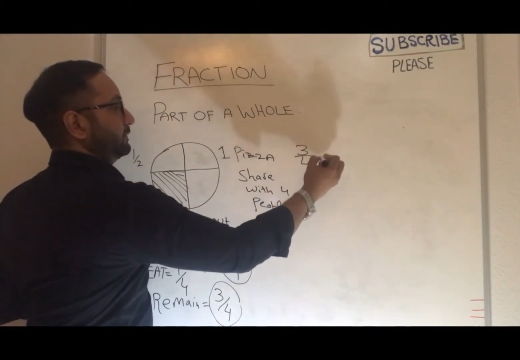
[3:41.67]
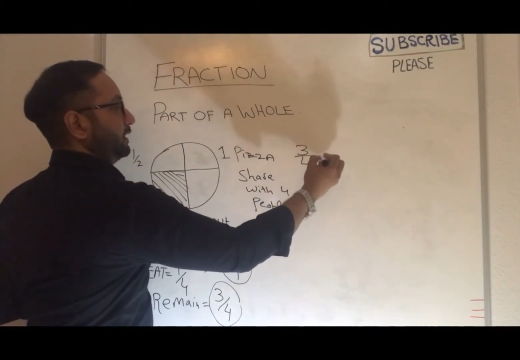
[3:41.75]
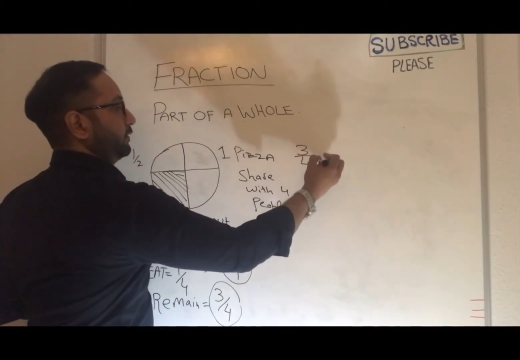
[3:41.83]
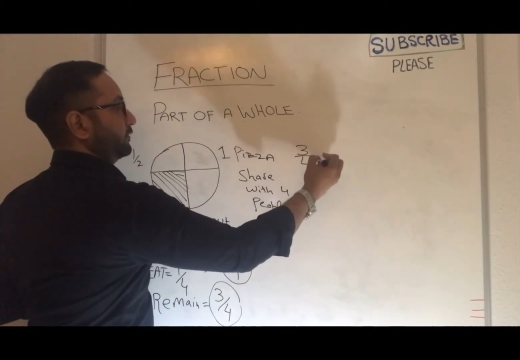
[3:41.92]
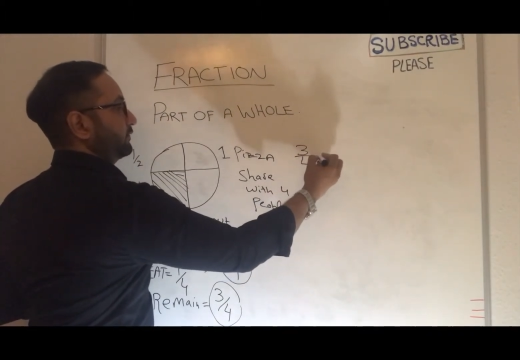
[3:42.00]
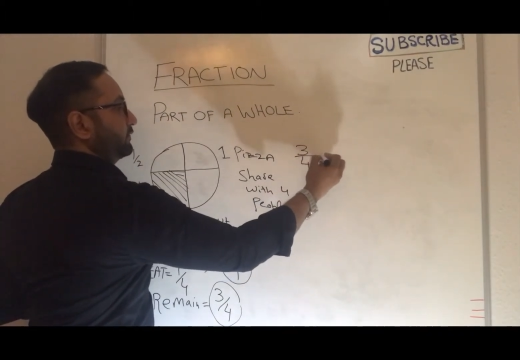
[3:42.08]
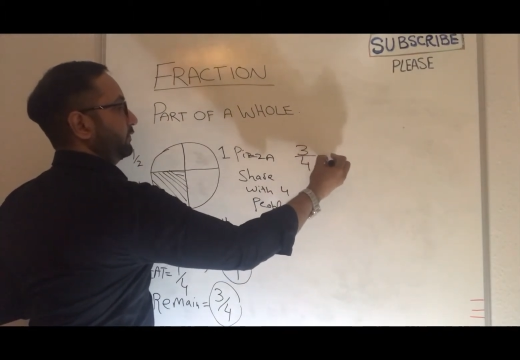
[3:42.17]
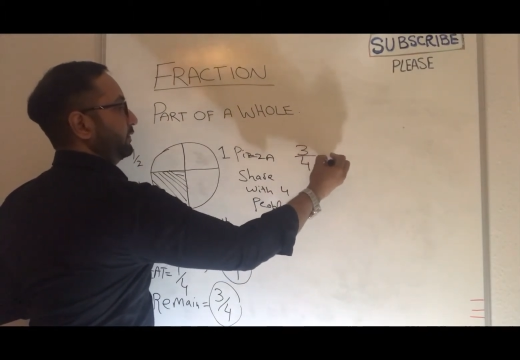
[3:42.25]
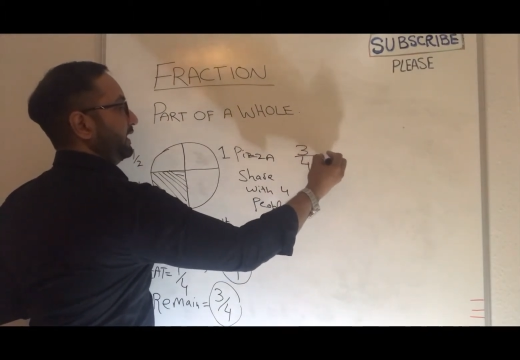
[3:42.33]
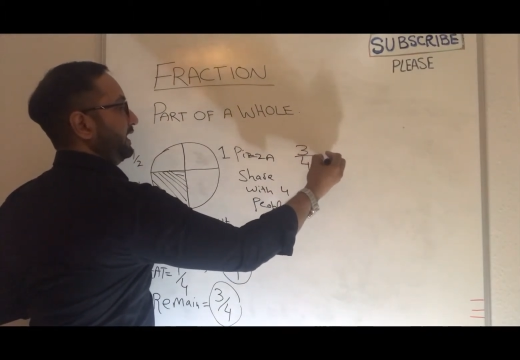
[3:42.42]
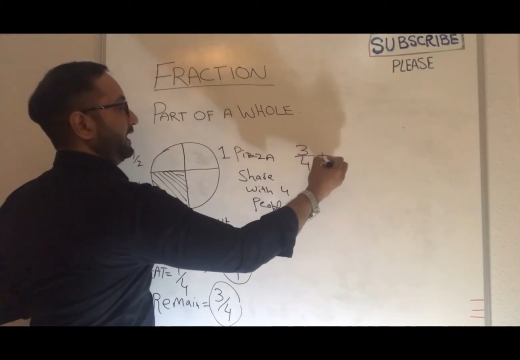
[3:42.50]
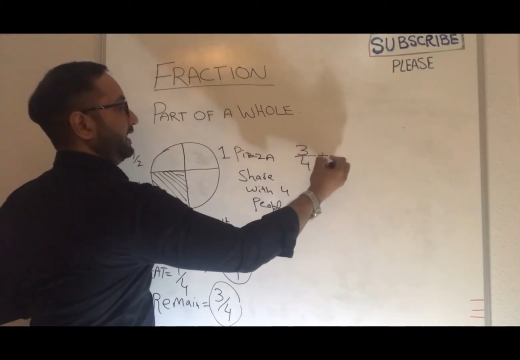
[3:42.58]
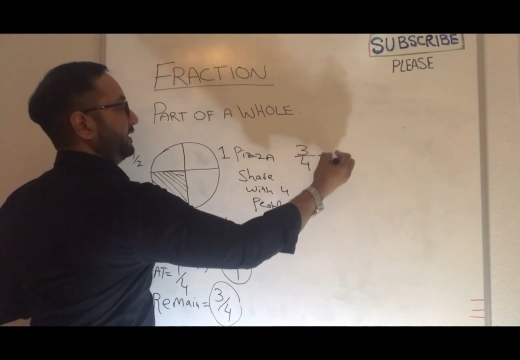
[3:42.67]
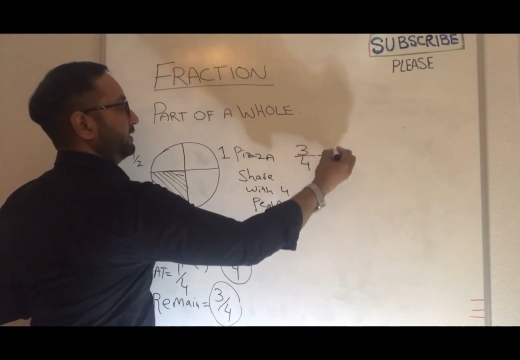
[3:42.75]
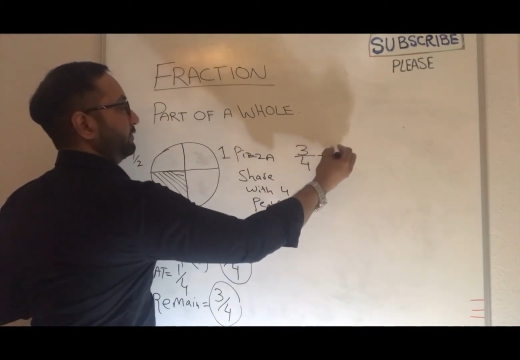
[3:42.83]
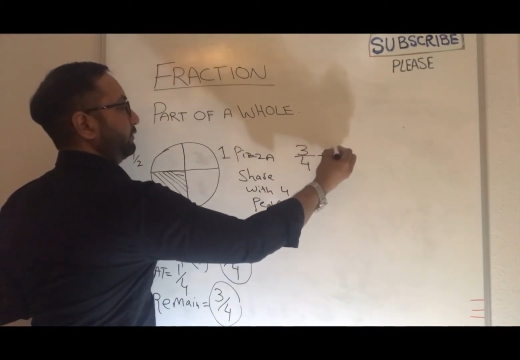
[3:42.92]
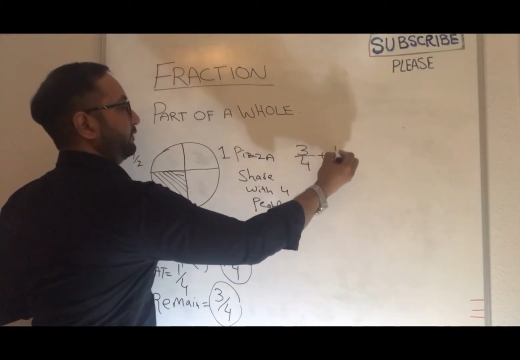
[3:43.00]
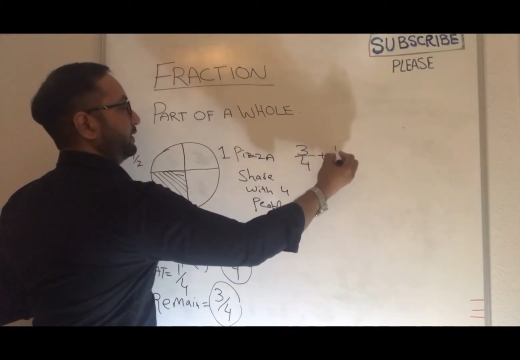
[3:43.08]
out of 4 add
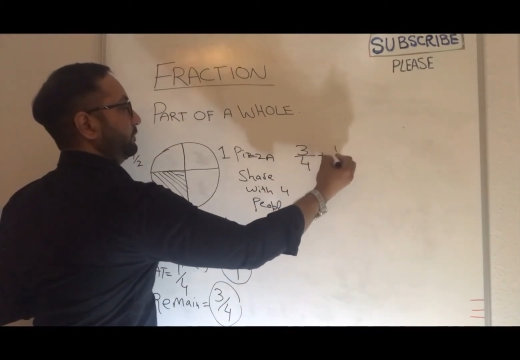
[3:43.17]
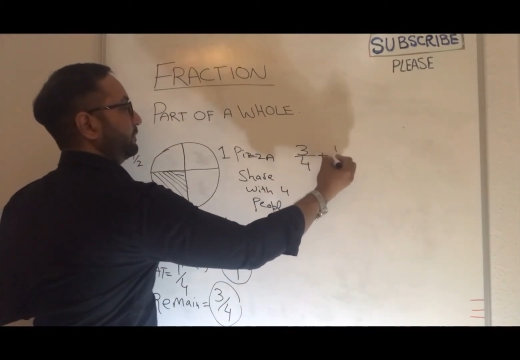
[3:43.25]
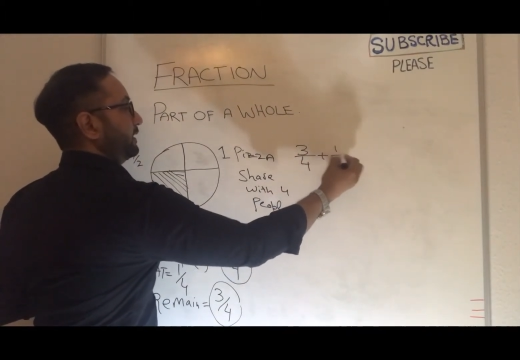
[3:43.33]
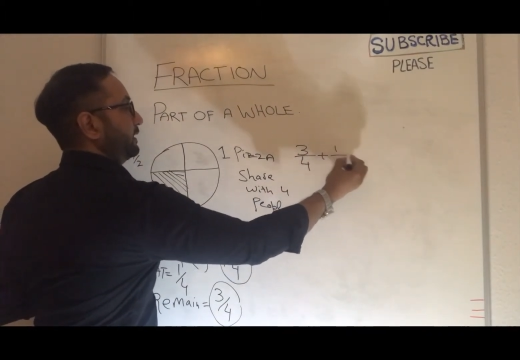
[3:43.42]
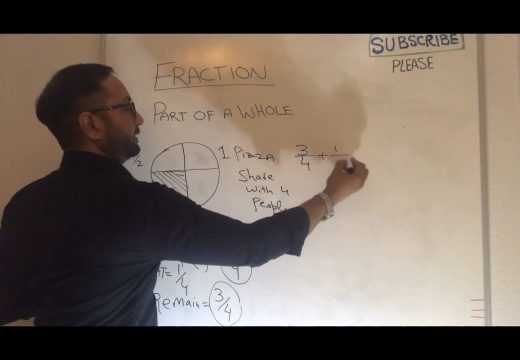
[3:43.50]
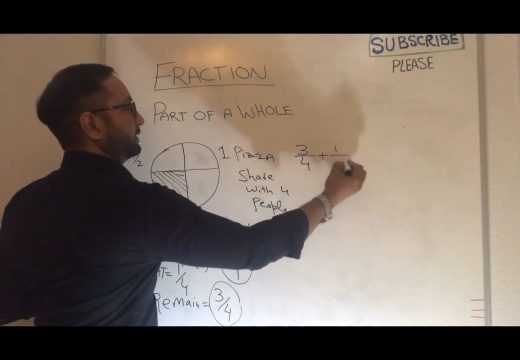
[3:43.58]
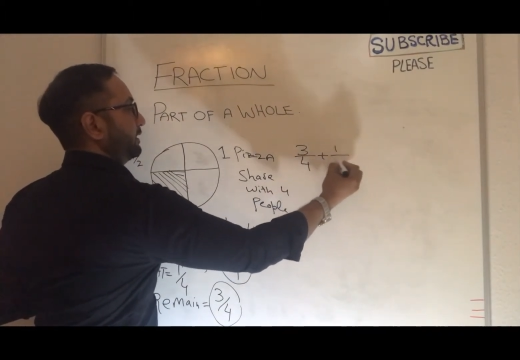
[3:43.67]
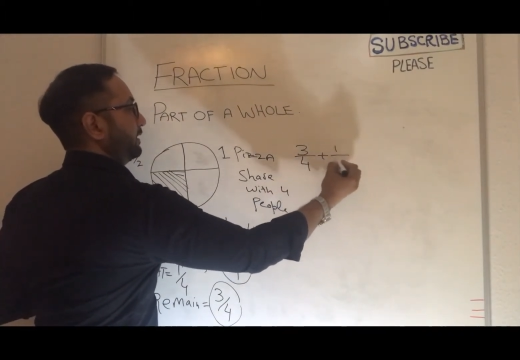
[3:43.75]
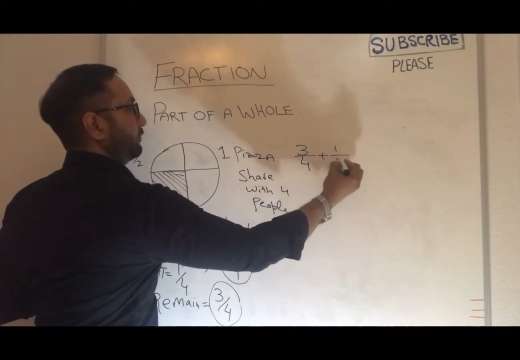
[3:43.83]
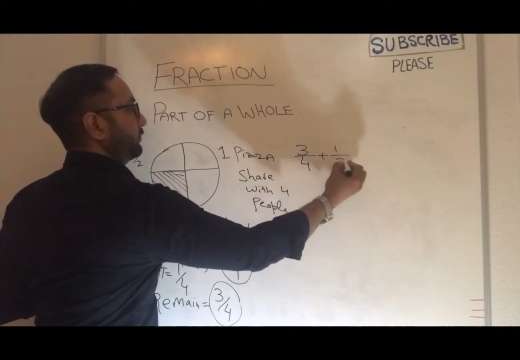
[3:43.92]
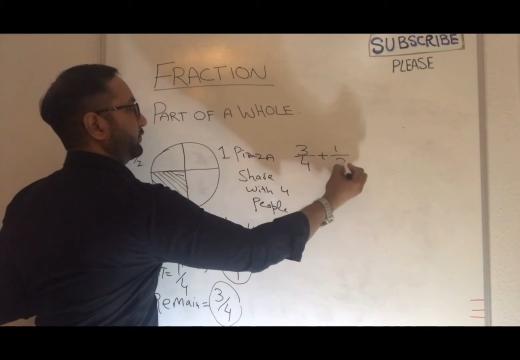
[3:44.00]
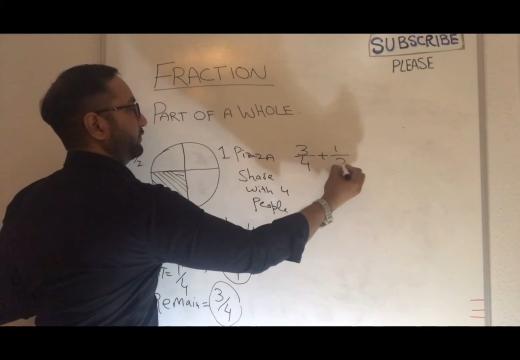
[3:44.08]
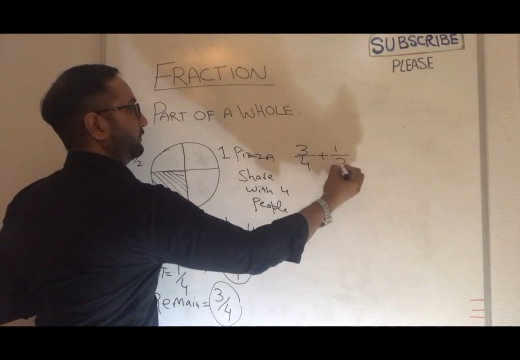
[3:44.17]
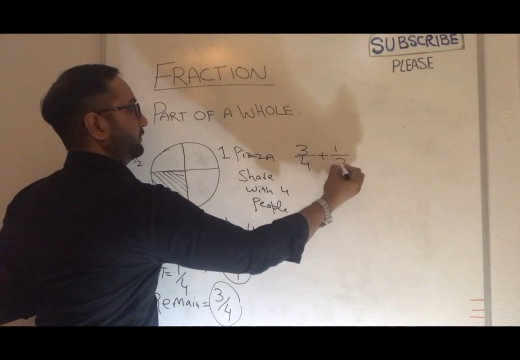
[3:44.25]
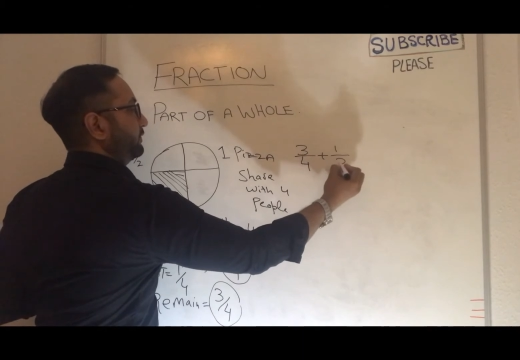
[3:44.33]
1 part out of